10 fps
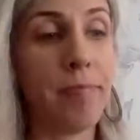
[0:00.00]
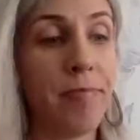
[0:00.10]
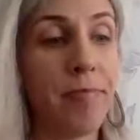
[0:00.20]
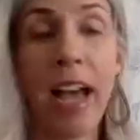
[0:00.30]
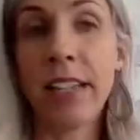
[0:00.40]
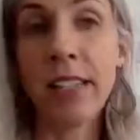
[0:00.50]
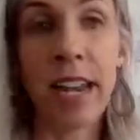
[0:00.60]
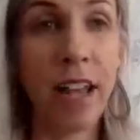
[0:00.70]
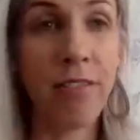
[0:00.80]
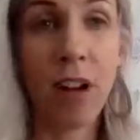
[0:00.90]
Last
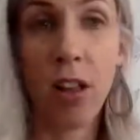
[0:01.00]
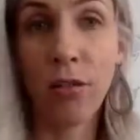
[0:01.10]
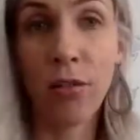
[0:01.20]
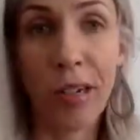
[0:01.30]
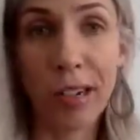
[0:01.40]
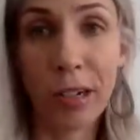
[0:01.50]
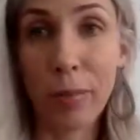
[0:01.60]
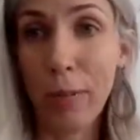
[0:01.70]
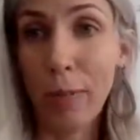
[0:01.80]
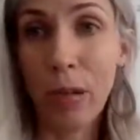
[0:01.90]
night I followed 400
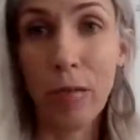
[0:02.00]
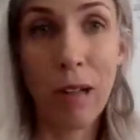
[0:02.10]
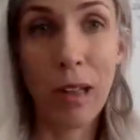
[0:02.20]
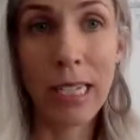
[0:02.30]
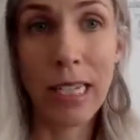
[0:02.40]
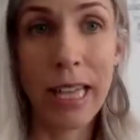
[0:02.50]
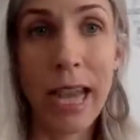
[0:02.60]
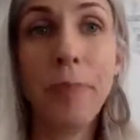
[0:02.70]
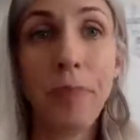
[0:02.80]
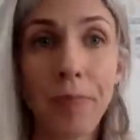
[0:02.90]
people while I did
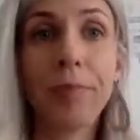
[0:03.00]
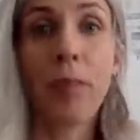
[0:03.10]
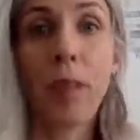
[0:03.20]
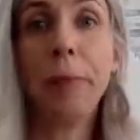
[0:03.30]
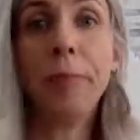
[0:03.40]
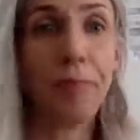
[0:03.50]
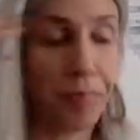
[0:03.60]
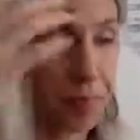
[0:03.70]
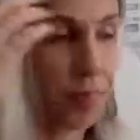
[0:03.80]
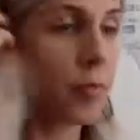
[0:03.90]
that. Okay.
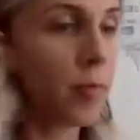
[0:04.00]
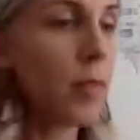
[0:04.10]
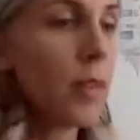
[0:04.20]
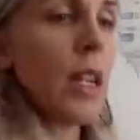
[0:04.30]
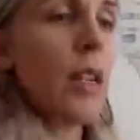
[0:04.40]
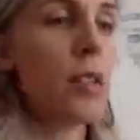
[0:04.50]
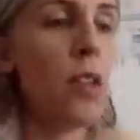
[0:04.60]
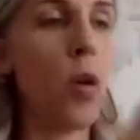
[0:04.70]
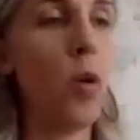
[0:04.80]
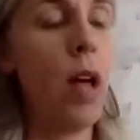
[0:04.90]

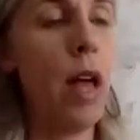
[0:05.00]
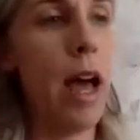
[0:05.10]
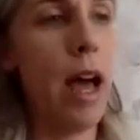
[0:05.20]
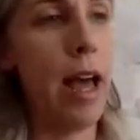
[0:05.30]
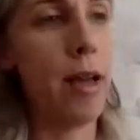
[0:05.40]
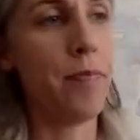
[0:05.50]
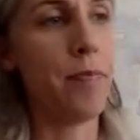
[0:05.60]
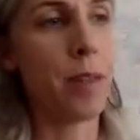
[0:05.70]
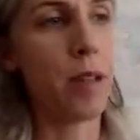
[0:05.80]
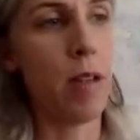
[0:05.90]
So
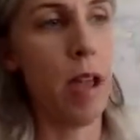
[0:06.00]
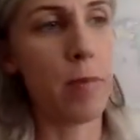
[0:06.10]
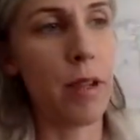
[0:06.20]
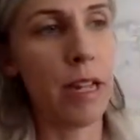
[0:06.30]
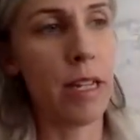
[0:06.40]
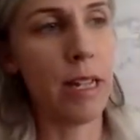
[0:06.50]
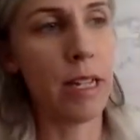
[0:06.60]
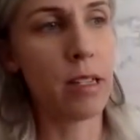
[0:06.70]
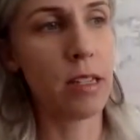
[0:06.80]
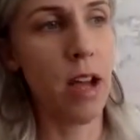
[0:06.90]
I'm going to
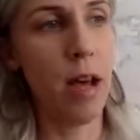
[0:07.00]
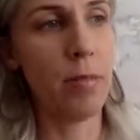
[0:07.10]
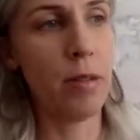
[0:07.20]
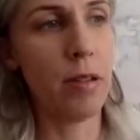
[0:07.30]
click stop